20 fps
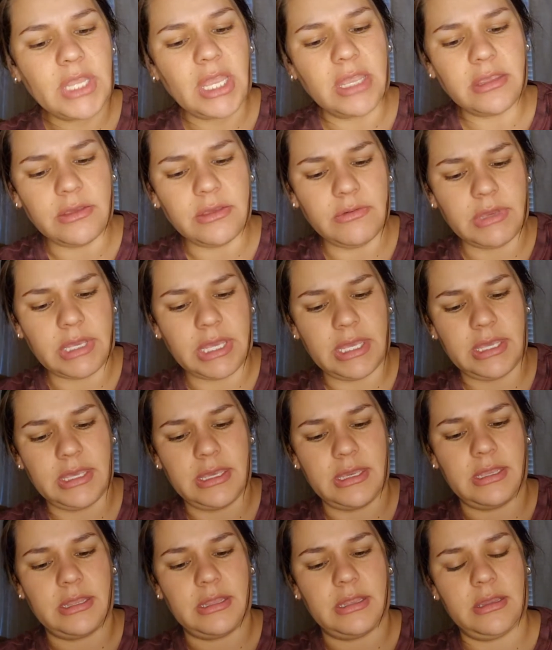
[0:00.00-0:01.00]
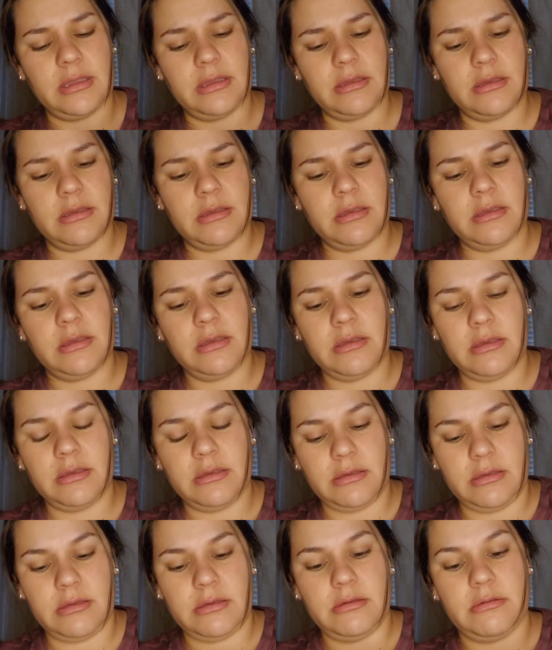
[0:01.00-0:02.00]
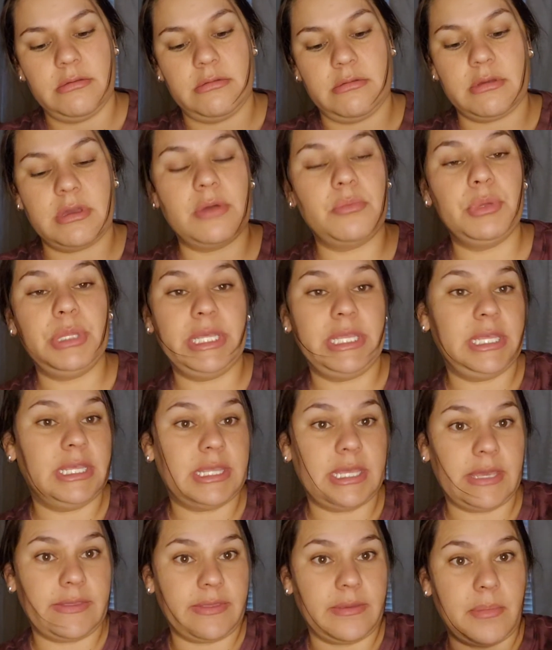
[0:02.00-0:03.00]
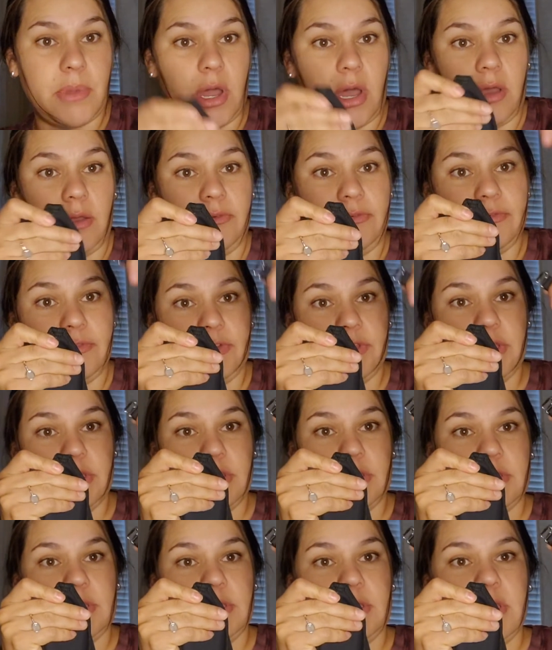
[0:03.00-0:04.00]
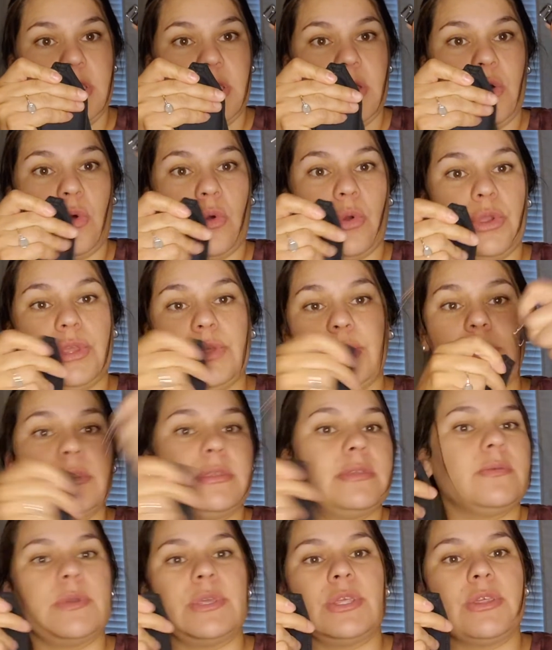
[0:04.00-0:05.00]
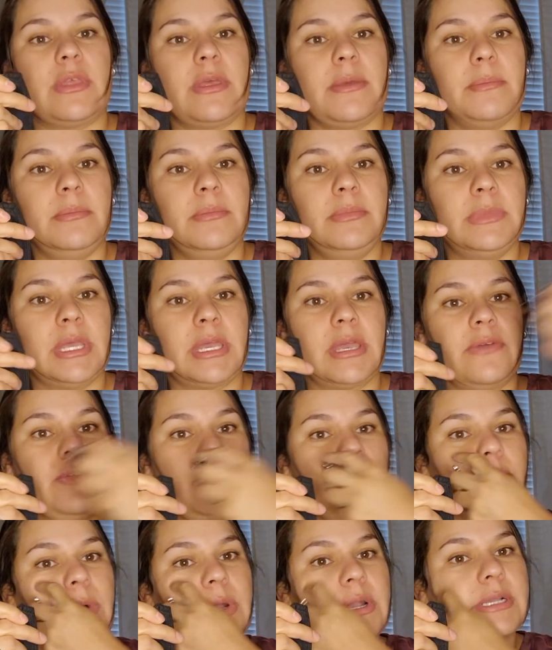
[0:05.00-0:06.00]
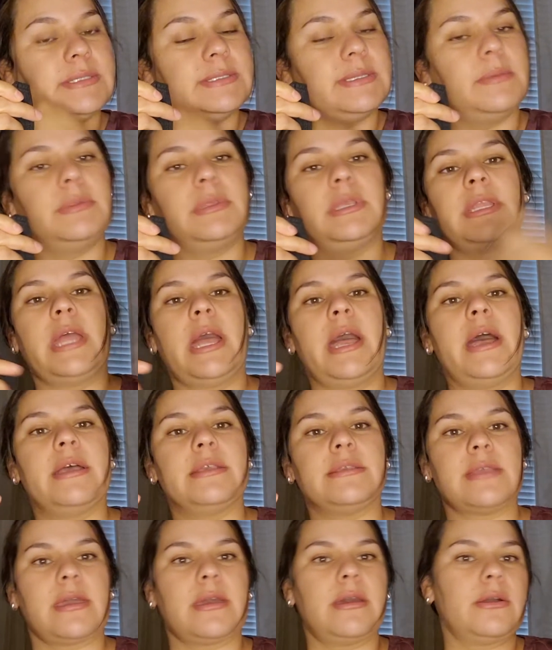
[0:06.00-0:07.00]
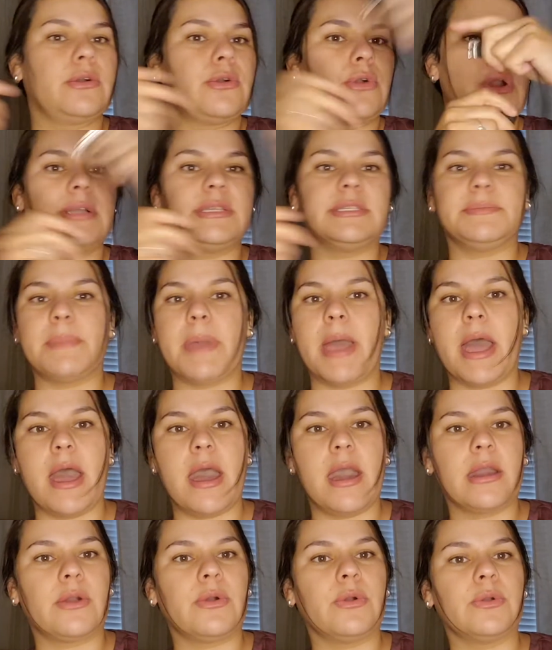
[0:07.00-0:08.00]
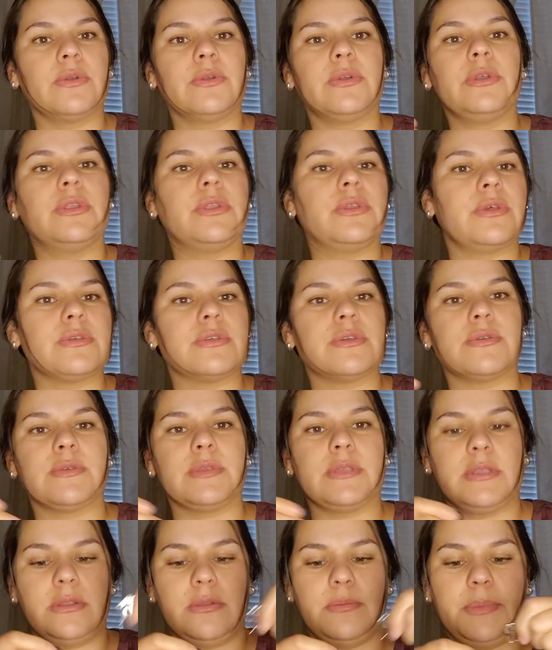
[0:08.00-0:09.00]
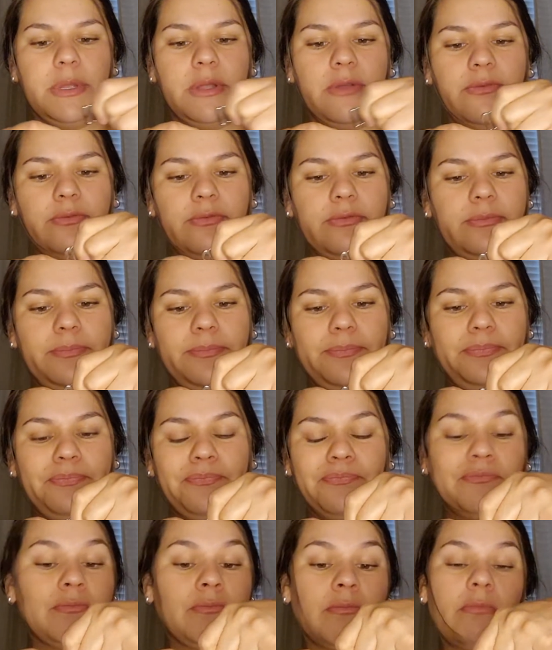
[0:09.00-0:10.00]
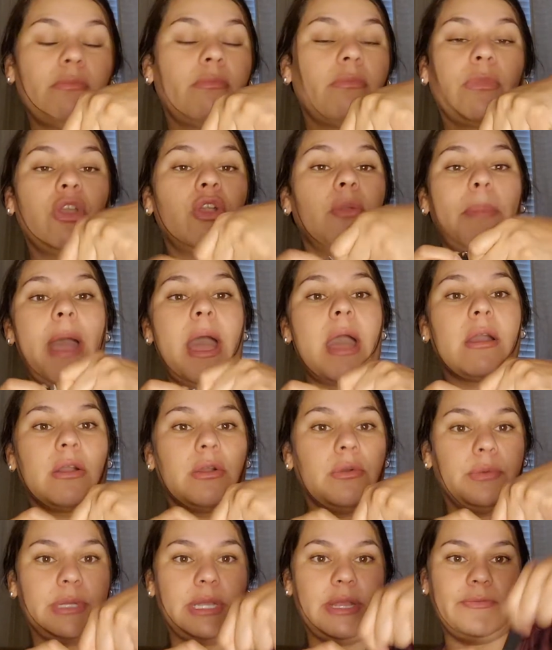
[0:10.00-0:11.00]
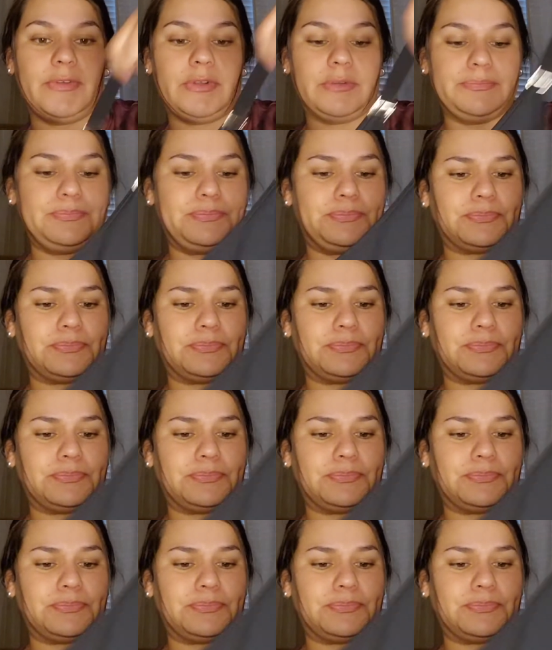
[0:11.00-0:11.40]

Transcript: You can completely take them off, or you can switch them, like if you're wearing something that has like a cross back, or it shows a little bit of your back or whatever.